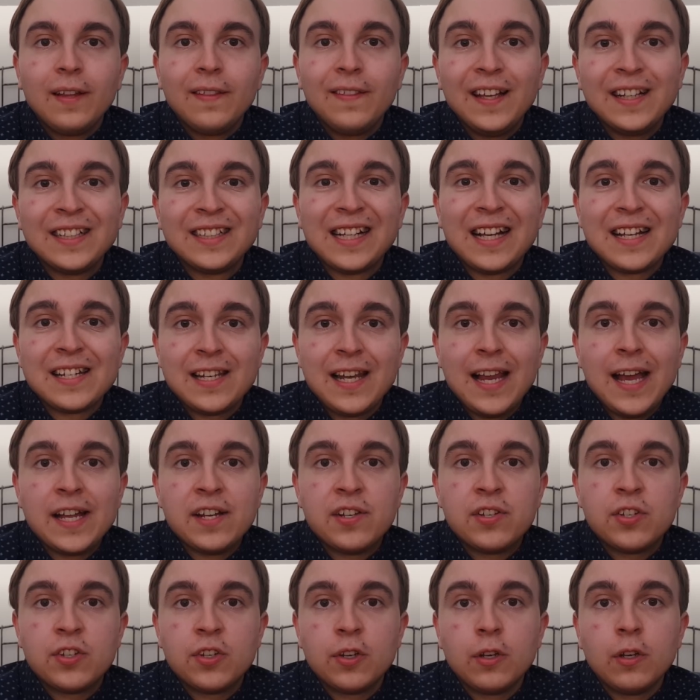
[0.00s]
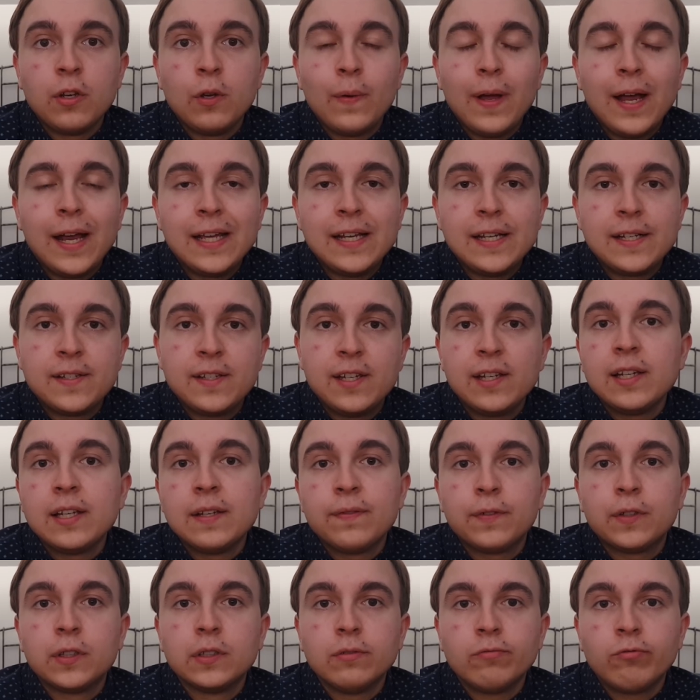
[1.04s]
This has led to a
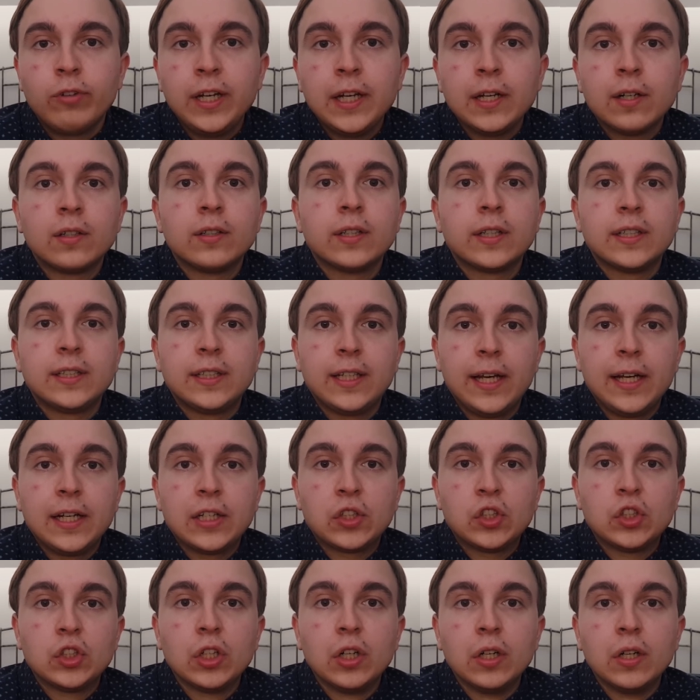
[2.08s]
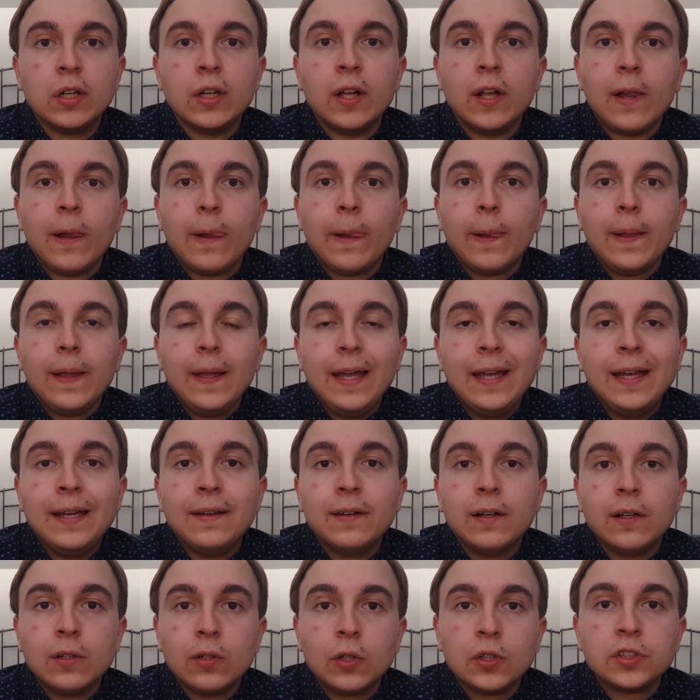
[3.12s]
significant re-architecture
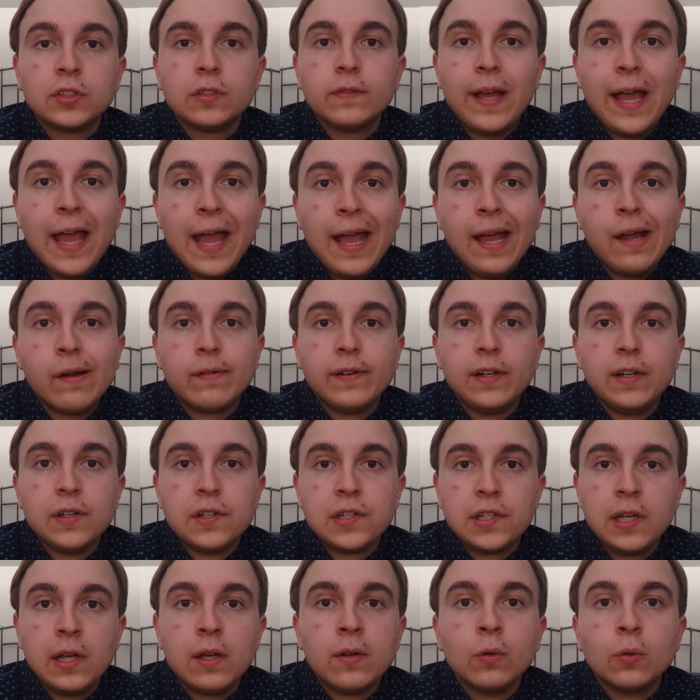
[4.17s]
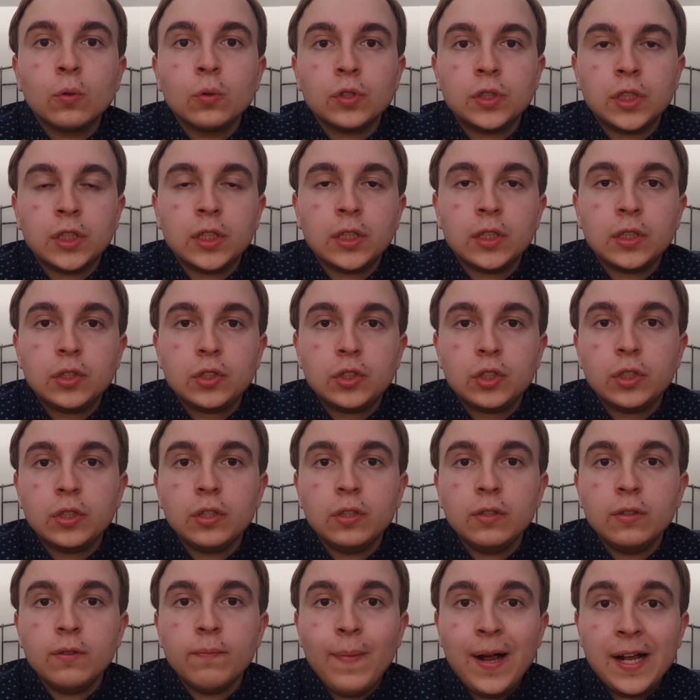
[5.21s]
in a lot of areas in order
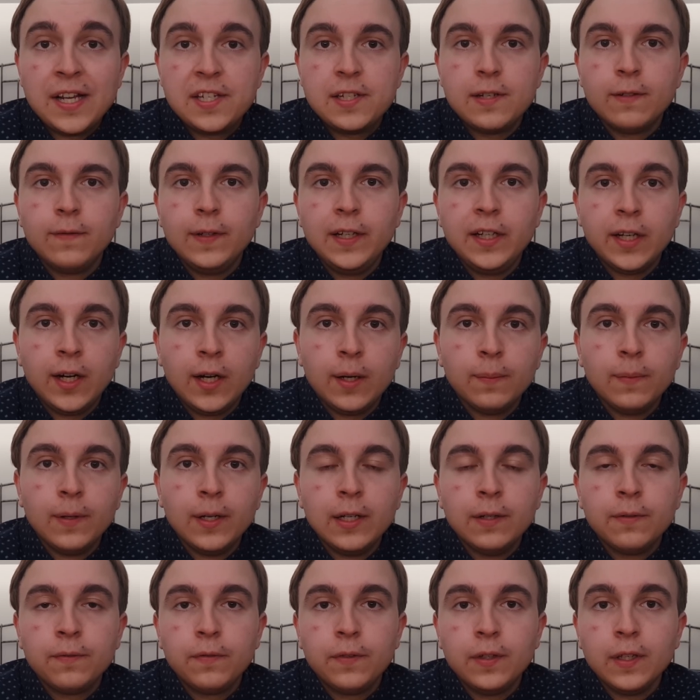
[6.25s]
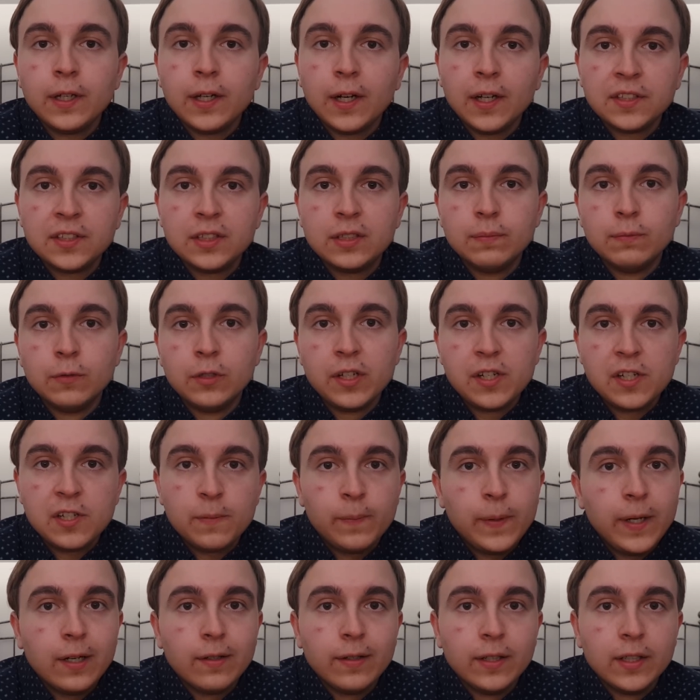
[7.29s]
to massively uplift the customer
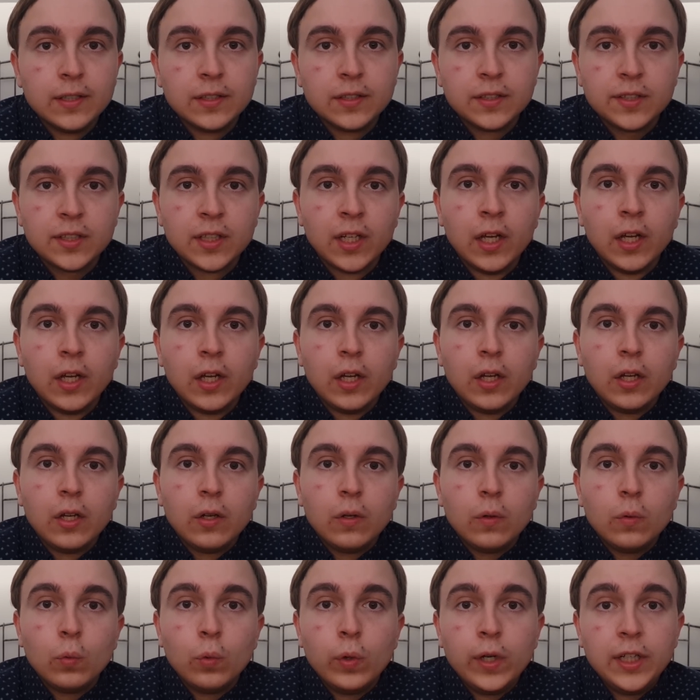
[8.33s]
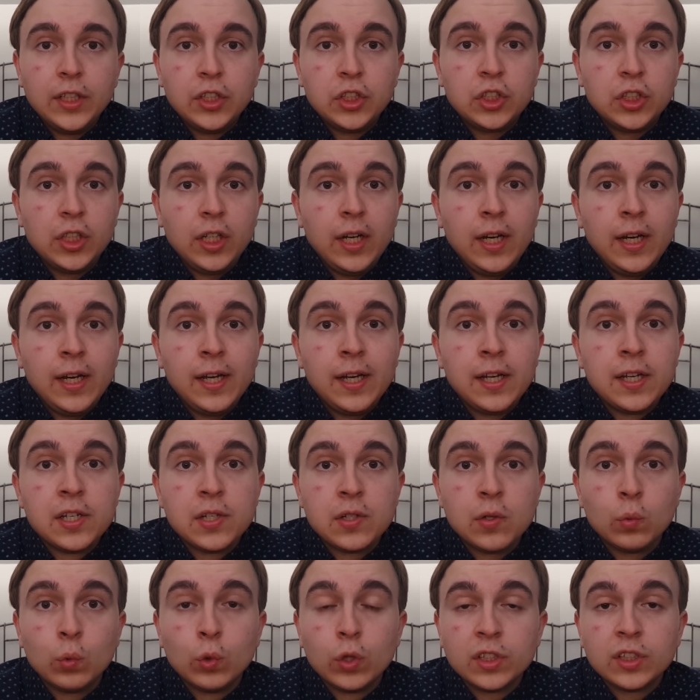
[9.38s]
experience, which
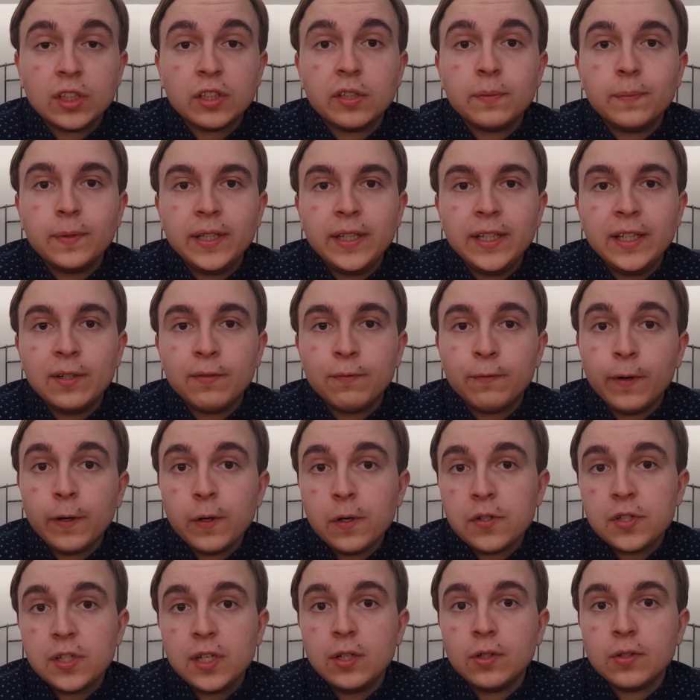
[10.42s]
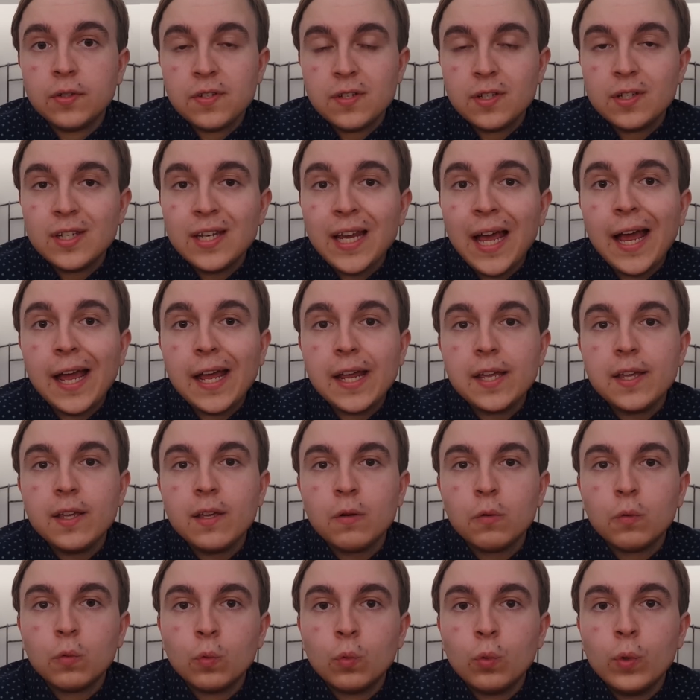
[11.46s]
is what I'll be focusing on
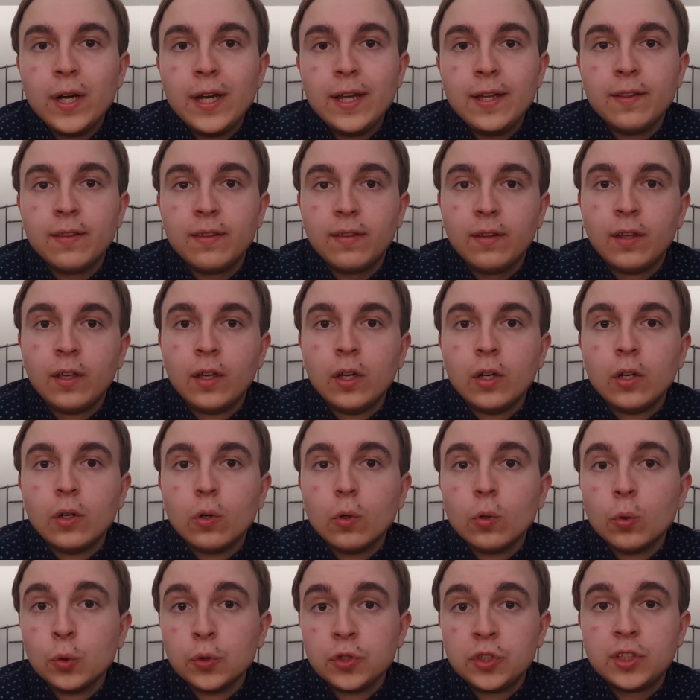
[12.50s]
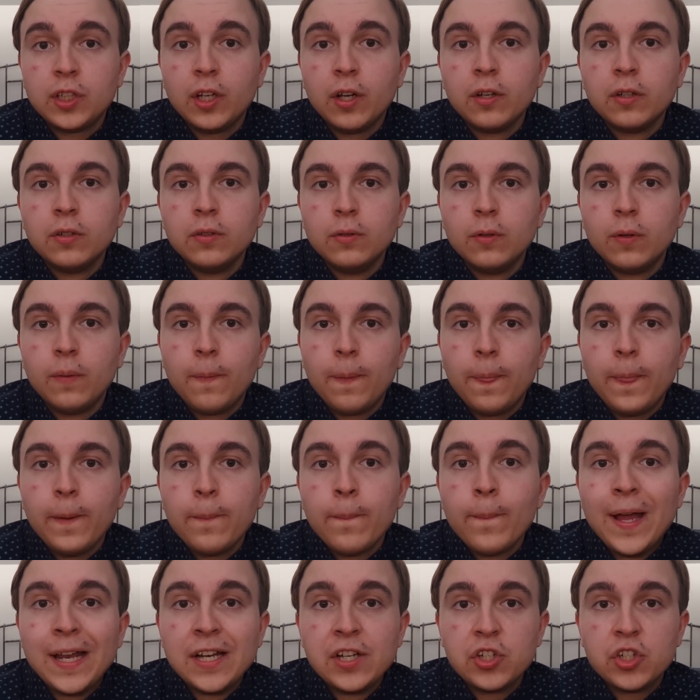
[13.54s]
today, with also
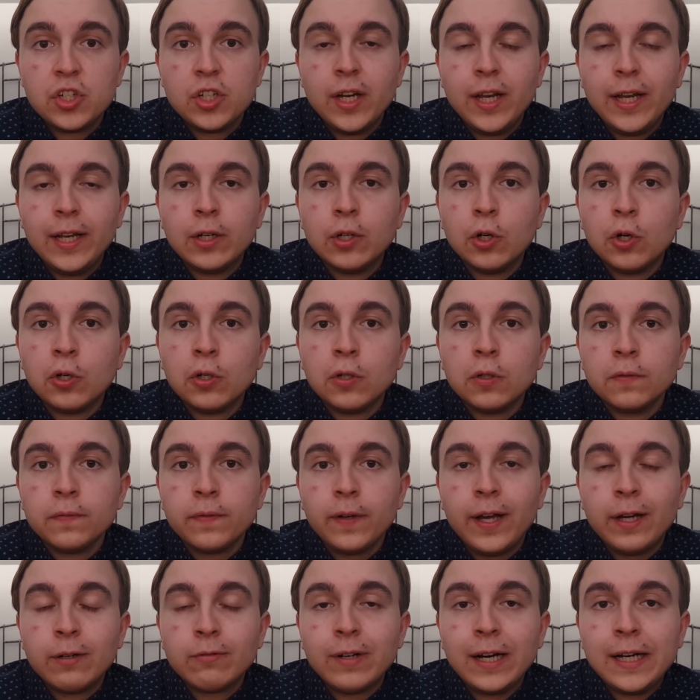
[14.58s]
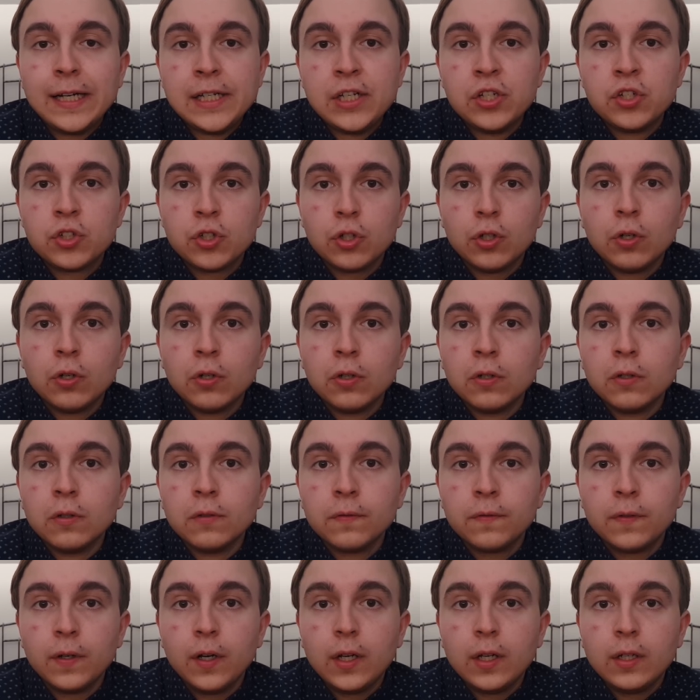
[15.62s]
mentioning of a range
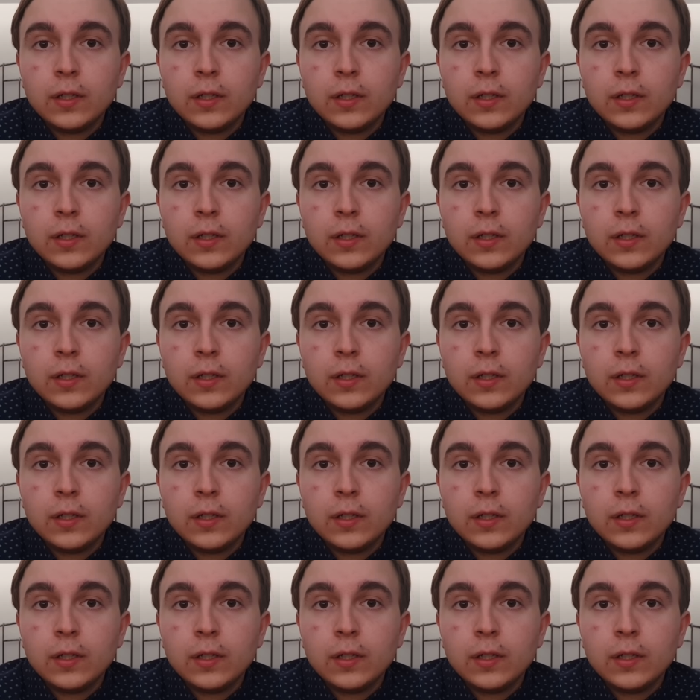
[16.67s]
of